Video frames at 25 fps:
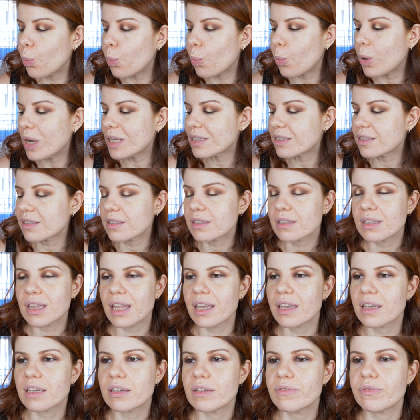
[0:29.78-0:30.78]
what's
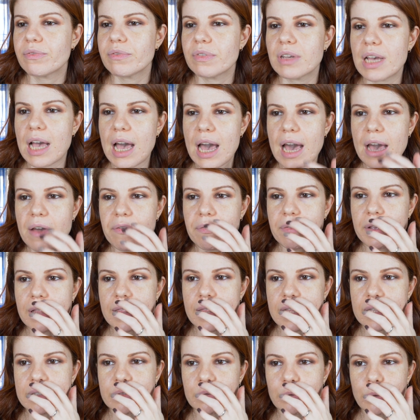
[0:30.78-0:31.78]
like, I feel
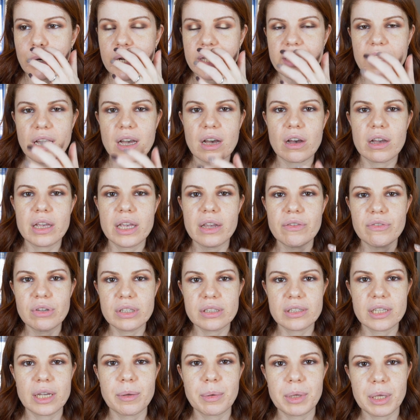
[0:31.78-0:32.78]
that Rihanna every
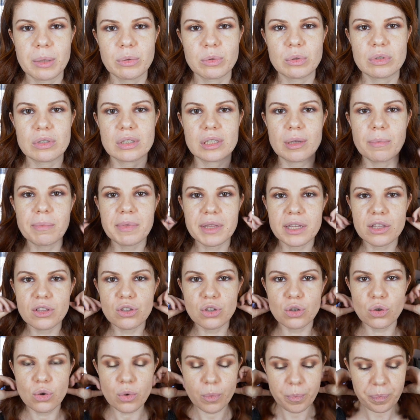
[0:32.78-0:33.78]
time comes with something
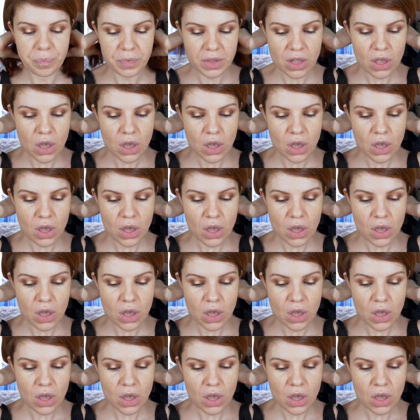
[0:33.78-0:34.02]
new.